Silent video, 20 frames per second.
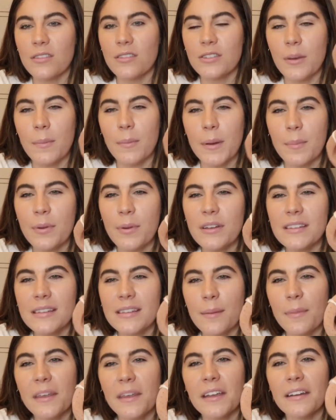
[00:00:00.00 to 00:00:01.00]
So I'm gonna put
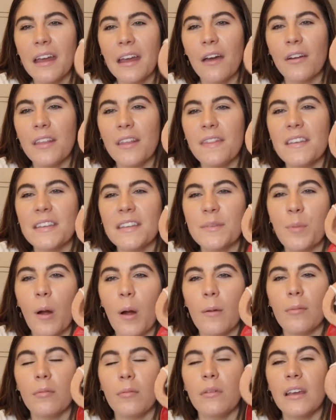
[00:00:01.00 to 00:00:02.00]
something down in this
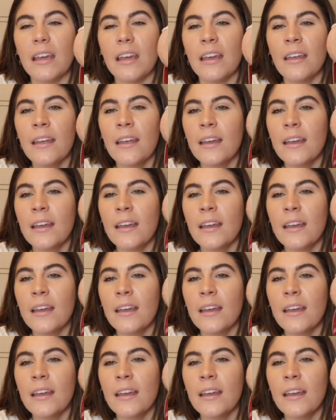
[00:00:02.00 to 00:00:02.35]
probably,